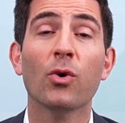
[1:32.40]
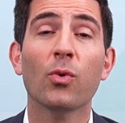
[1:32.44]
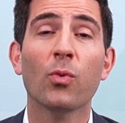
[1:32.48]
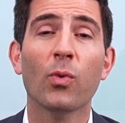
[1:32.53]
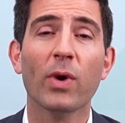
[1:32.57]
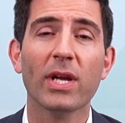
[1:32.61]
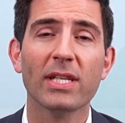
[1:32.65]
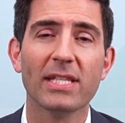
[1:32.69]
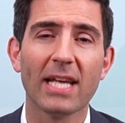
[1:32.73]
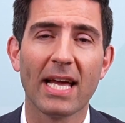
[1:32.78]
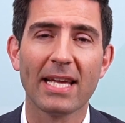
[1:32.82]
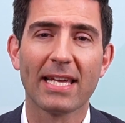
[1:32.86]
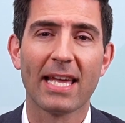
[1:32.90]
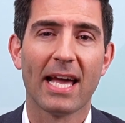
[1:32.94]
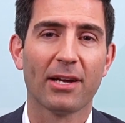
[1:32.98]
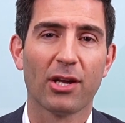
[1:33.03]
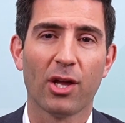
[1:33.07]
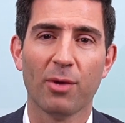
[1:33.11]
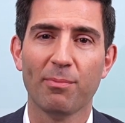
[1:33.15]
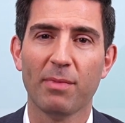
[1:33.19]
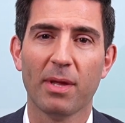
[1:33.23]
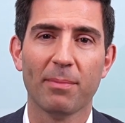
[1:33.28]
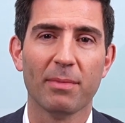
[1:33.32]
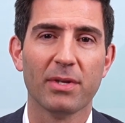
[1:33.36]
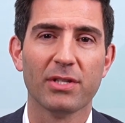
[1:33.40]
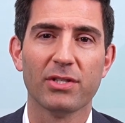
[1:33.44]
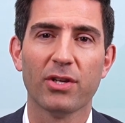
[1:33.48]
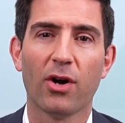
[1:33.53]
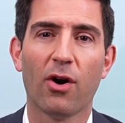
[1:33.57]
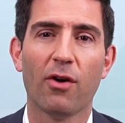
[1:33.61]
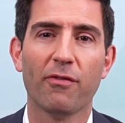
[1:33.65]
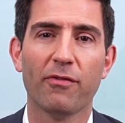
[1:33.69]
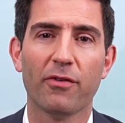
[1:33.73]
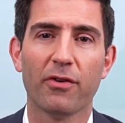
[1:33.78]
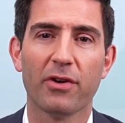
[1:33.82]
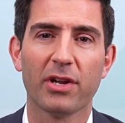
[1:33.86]
We take our commitment to
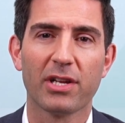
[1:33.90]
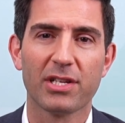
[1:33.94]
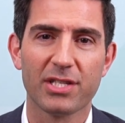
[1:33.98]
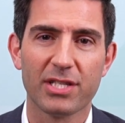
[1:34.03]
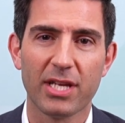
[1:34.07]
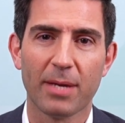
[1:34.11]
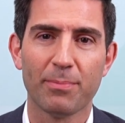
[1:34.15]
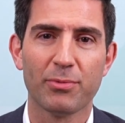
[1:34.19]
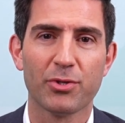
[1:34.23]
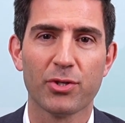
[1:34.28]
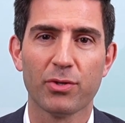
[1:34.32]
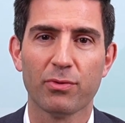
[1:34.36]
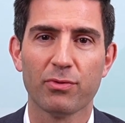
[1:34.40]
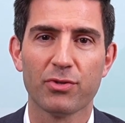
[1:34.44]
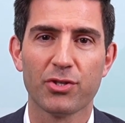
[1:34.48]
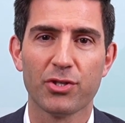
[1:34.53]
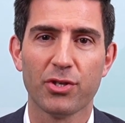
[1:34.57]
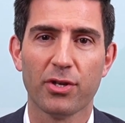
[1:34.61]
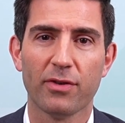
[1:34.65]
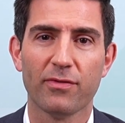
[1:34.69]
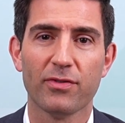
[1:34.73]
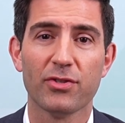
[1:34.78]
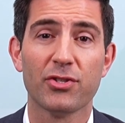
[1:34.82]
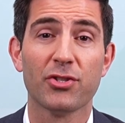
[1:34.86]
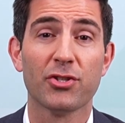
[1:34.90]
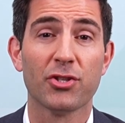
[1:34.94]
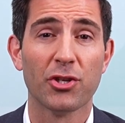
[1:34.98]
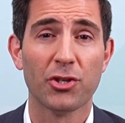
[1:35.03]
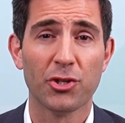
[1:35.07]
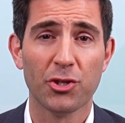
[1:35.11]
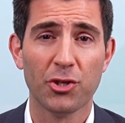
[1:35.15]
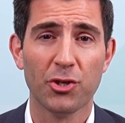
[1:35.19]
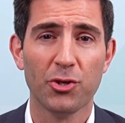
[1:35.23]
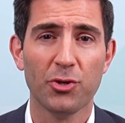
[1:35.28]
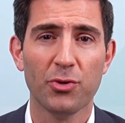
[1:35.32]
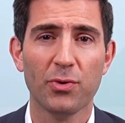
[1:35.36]
offer exceptional service to
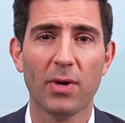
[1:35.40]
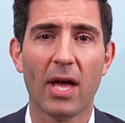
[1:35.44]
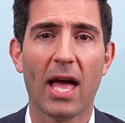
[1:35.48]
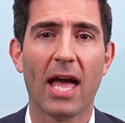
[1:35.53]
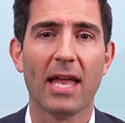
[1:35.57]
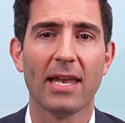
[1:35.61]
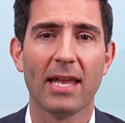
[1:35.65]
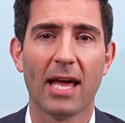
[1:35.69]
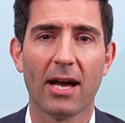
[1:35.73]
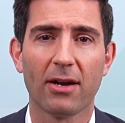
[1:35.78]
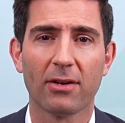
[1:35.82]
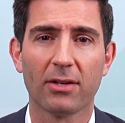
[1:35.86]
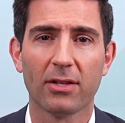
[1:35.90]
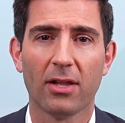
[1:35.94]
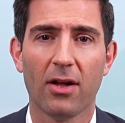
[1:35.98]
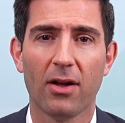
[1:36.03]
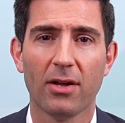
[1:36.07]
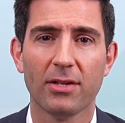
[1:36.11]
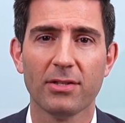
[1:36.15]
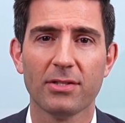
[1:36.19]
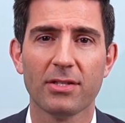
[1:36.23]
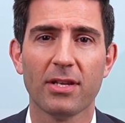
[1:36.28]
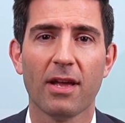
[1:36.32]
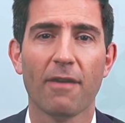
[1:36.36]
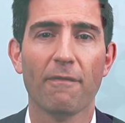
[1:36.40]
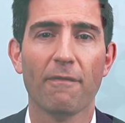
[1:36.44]
you and our clients